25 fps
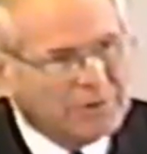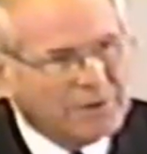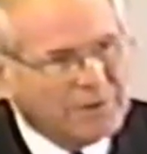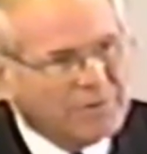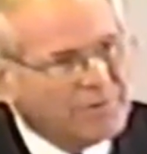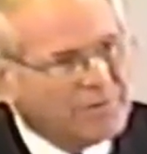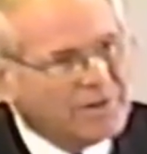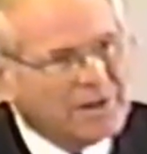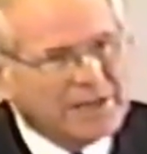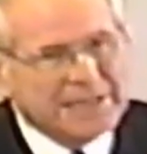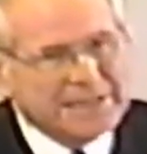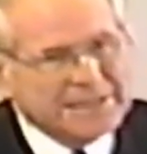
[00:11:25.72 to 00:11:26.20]
we
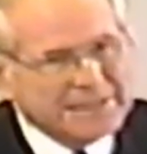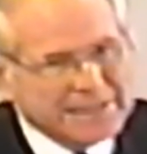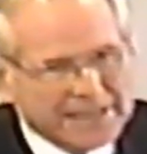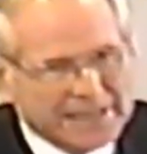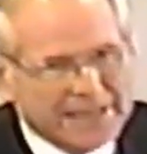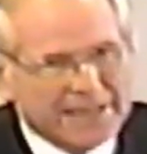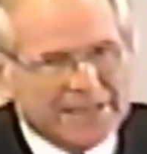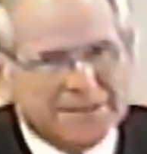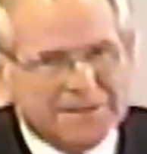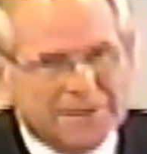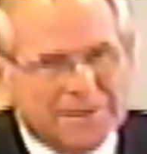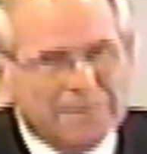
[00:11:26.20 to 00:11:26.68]
find
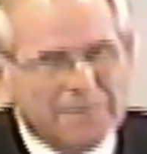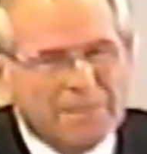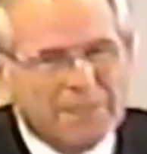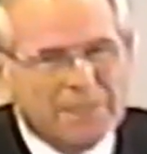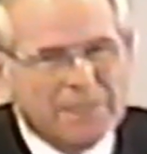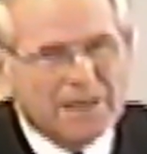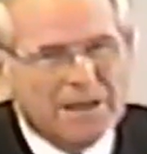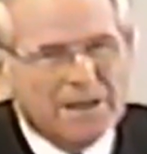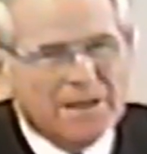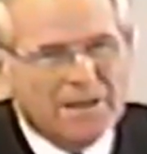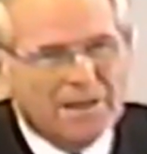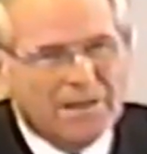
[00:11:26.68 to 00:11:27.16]
in it
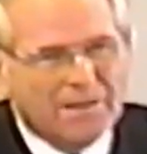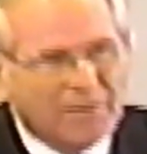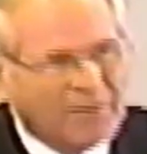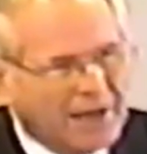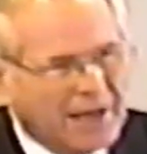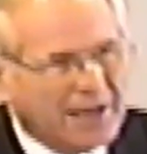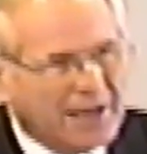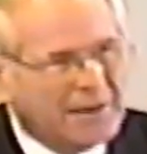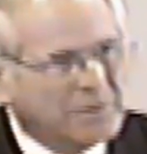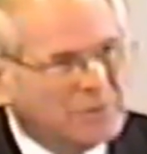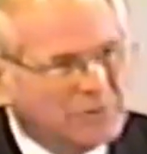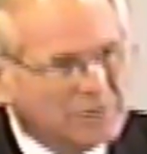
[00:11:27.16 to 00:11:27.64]

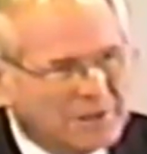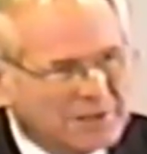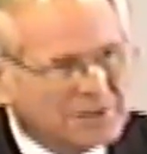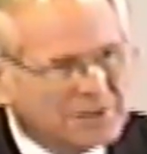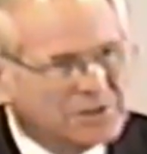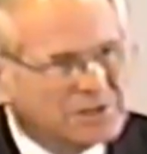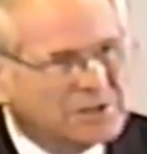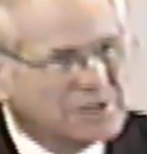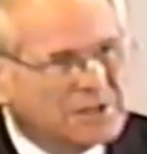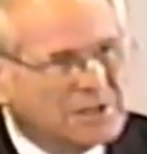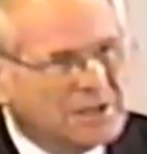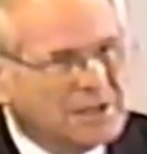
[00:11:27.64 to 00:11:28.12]
that
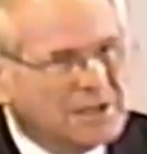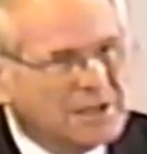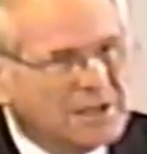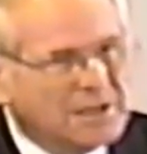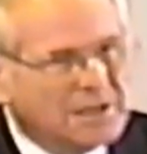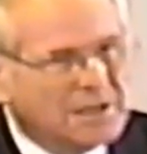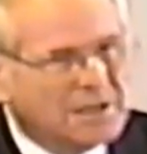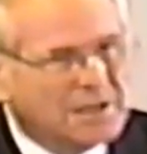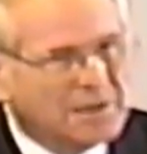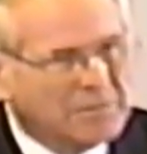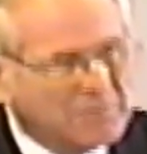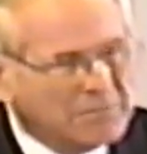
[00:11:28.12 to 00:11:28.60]
which
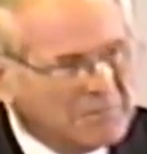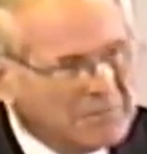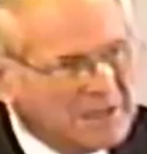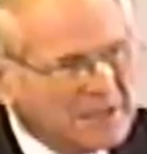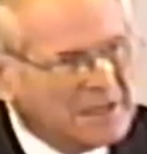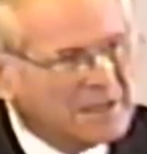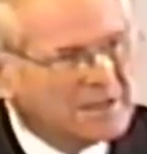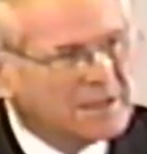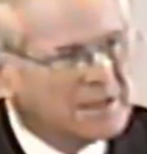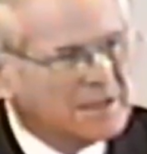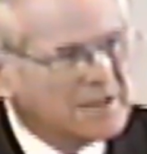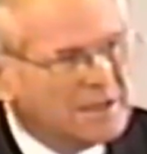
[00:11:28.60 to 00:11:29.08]
can
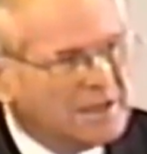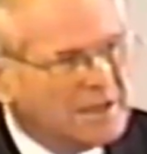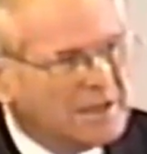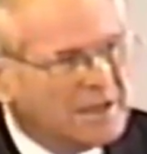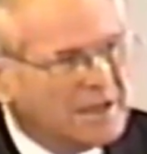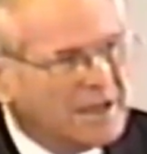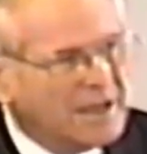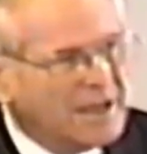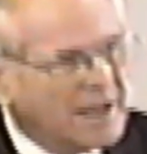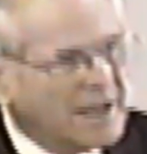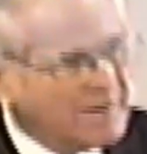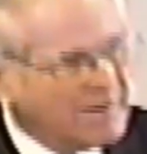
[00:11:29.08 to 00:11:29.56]
meet
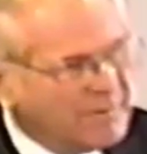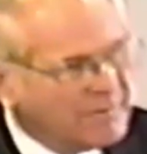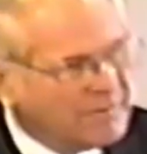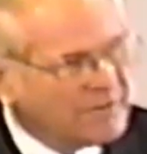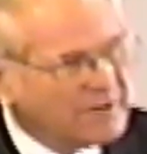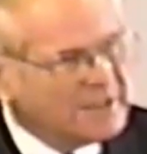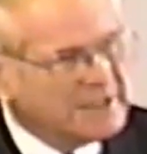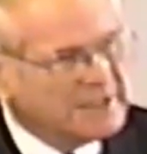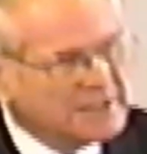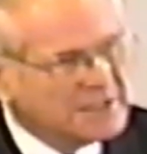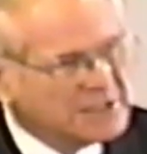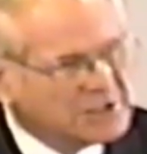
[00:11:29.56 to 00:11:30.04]

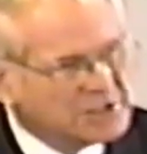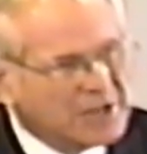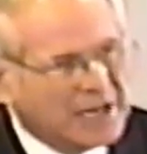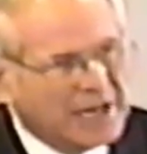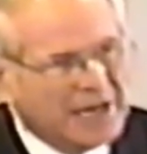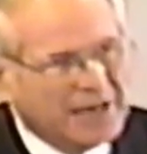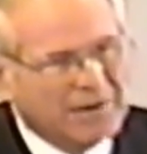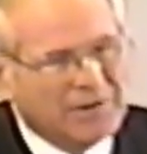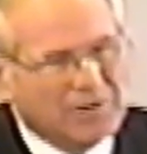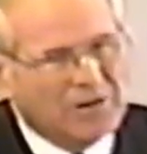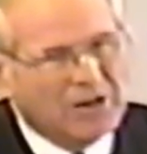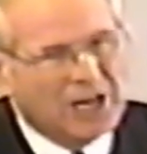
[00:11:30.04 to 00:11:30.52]
every
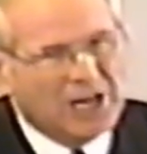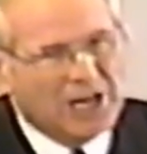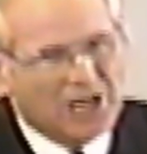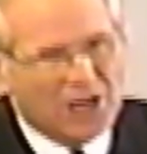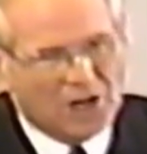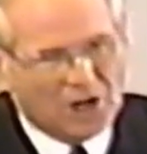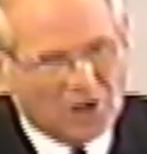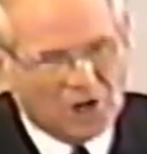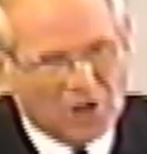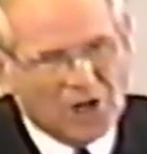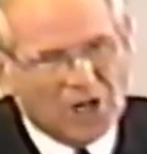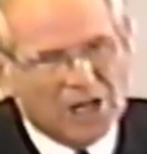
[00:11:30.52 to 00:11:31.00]
desire
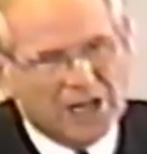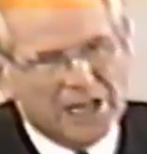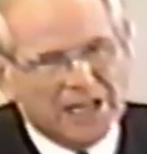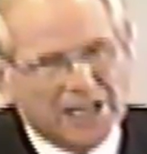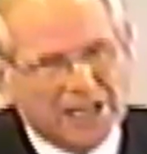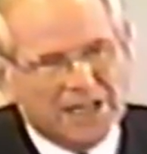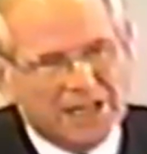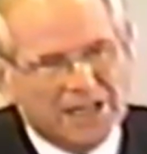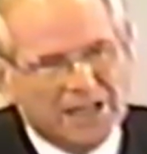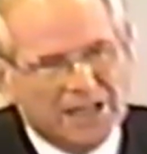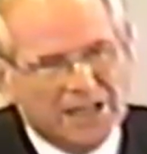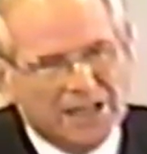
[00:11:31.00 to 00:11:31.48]
and
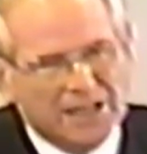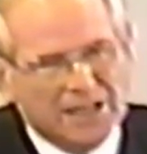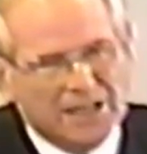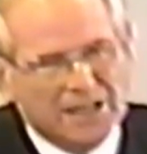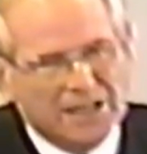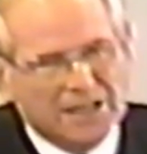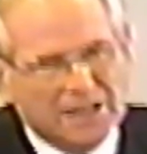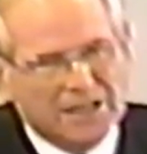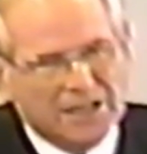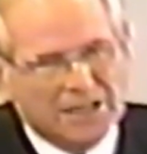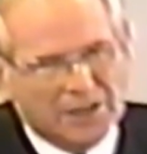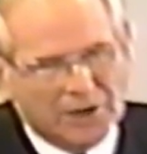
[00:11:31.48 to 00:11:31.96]
longing
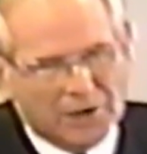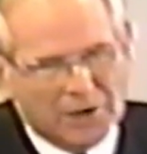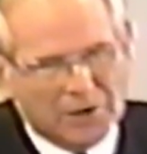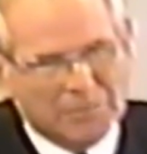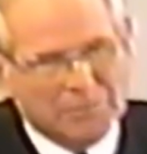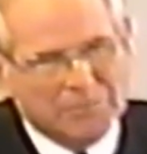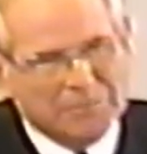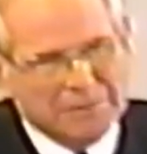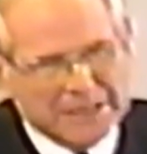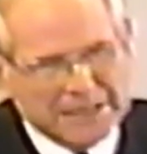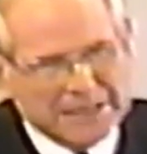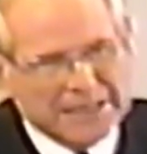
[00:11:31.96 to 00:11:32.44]
in our
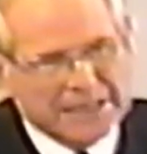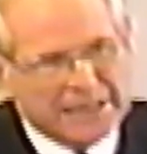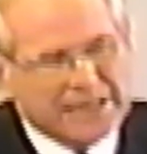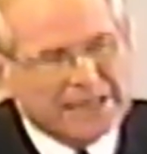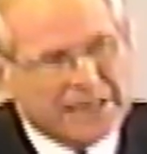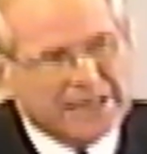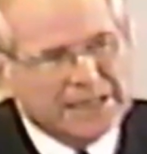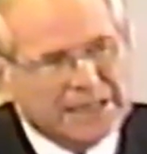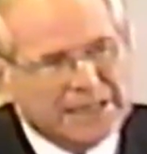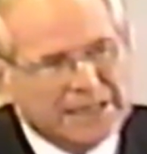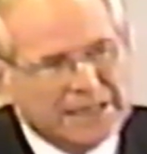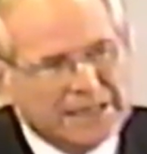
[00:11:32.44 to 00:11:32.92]
being.